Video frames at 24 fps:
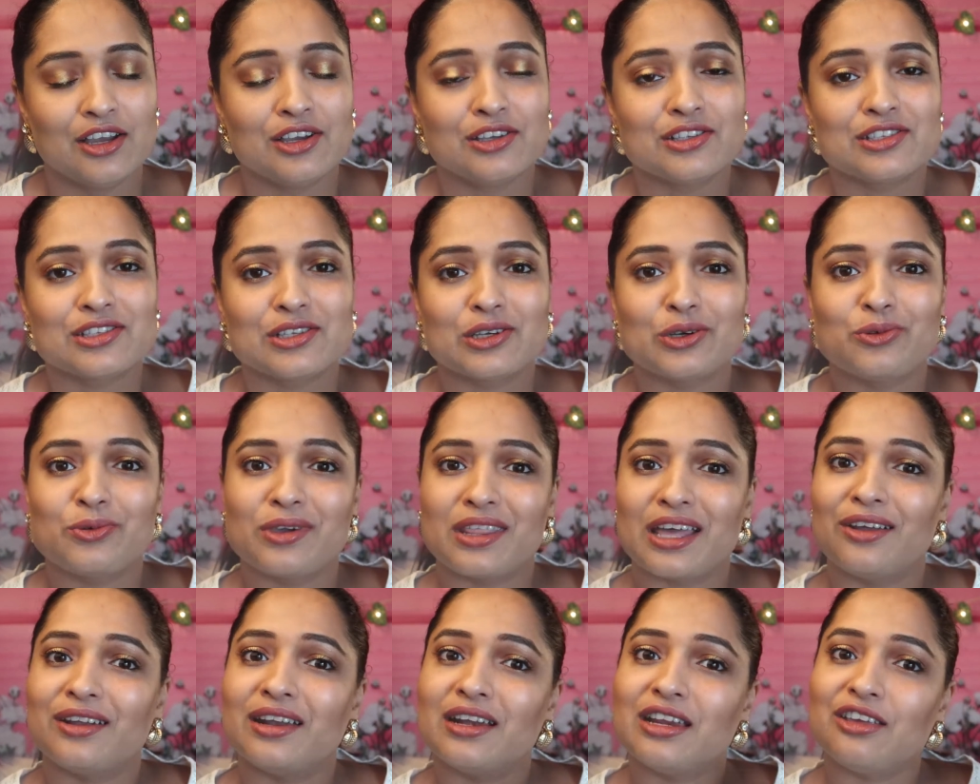So
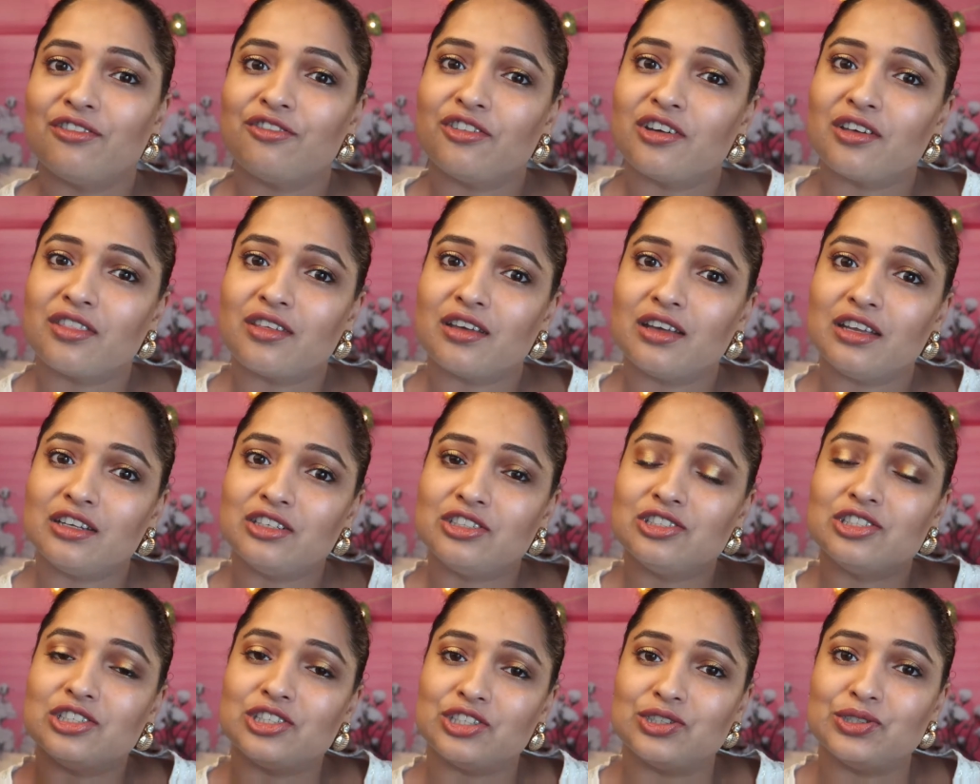without any further
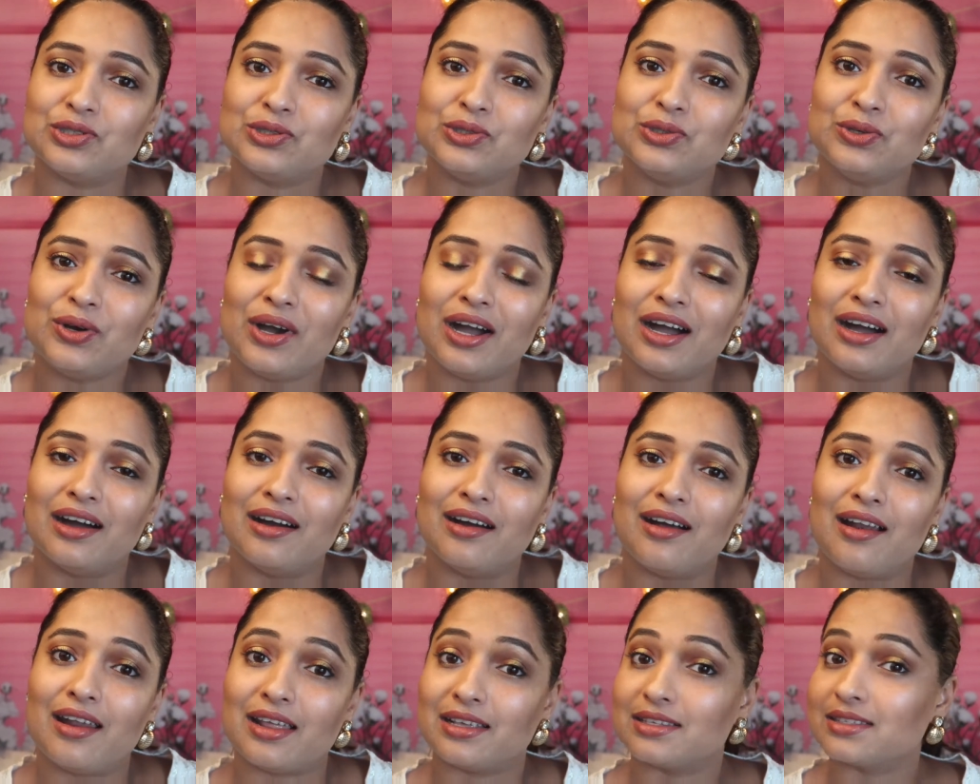ado,
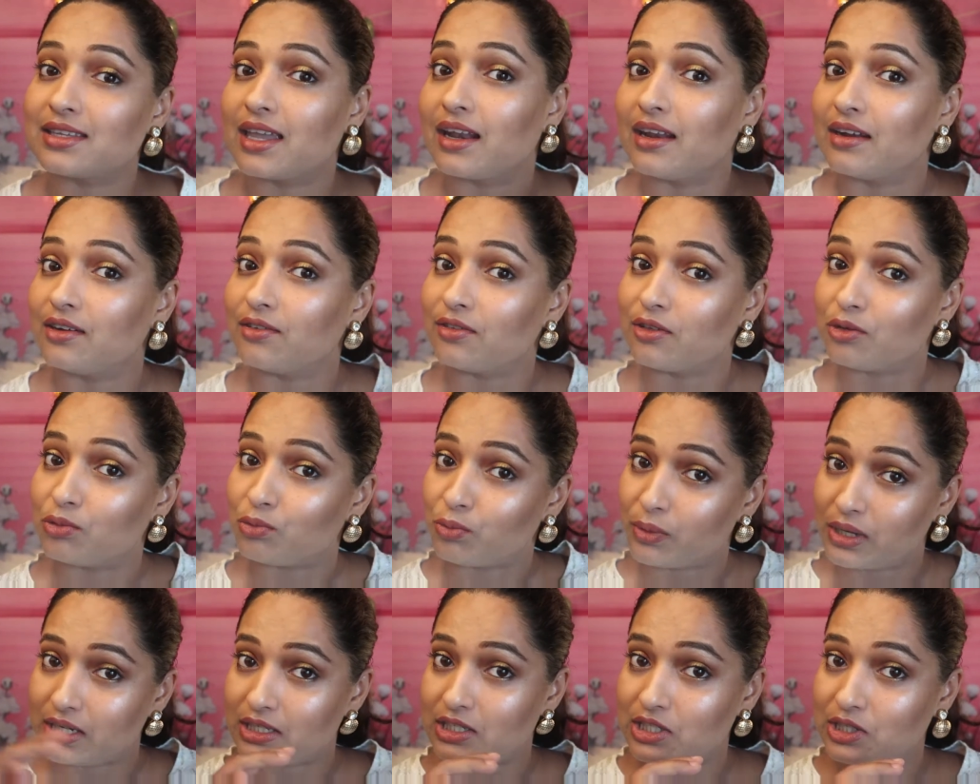let's get into the
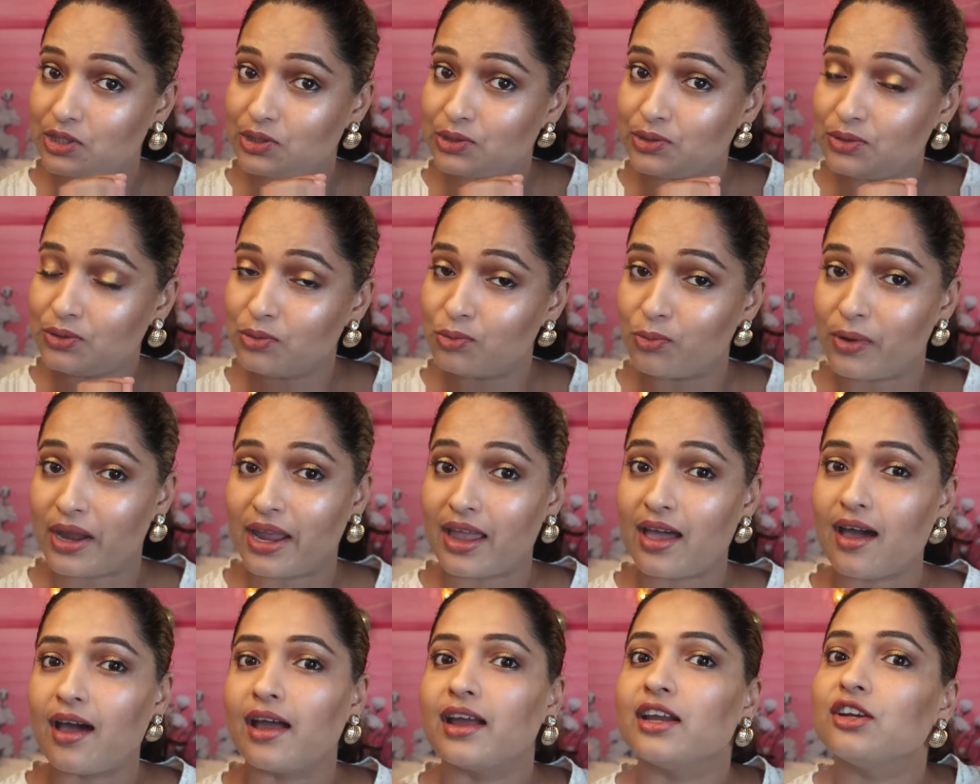video
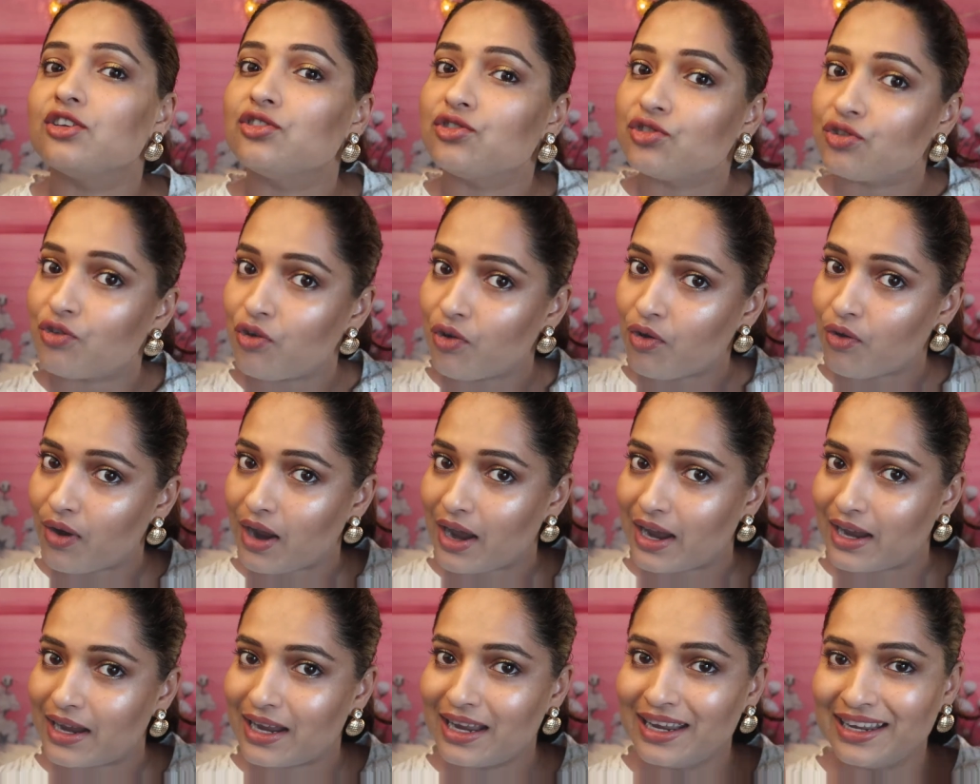where I
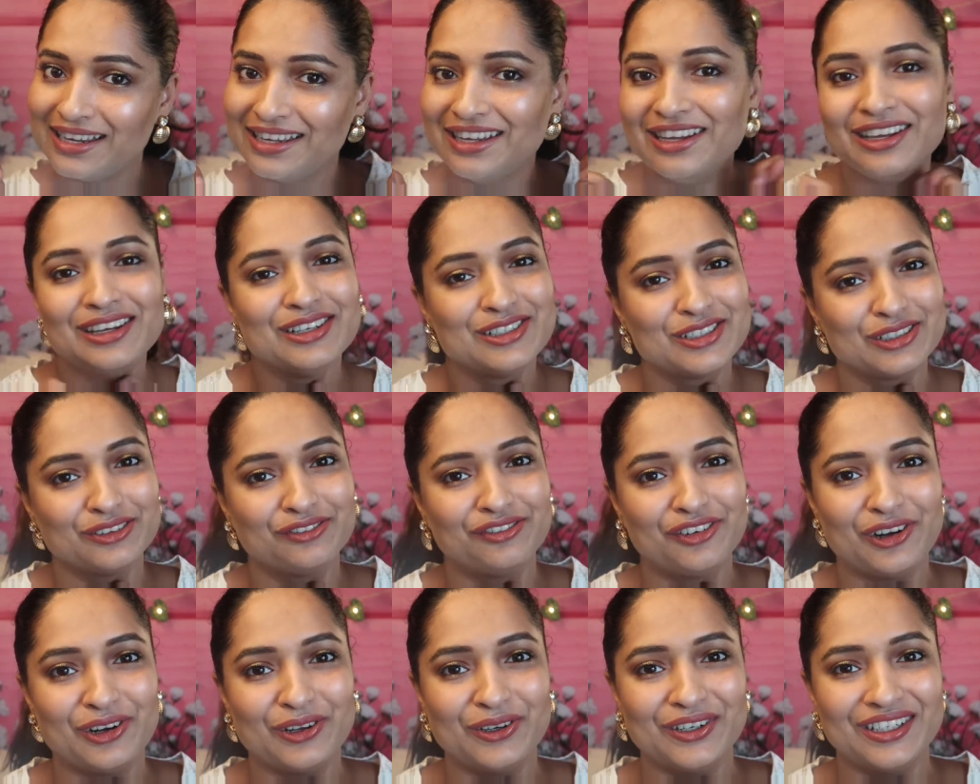try to
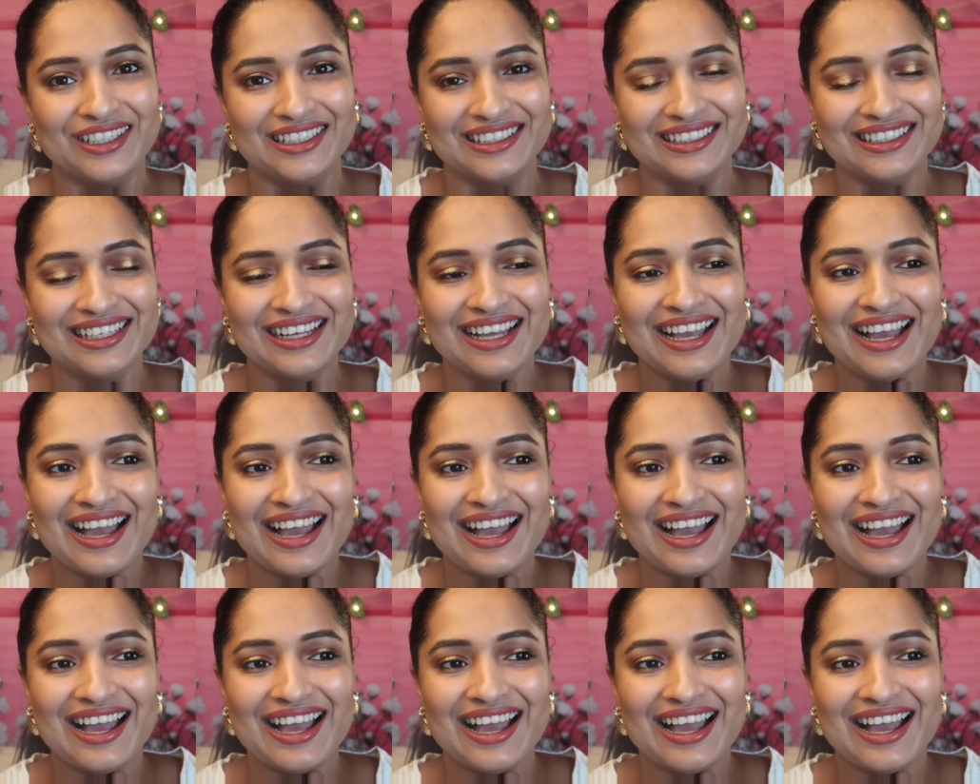follow her,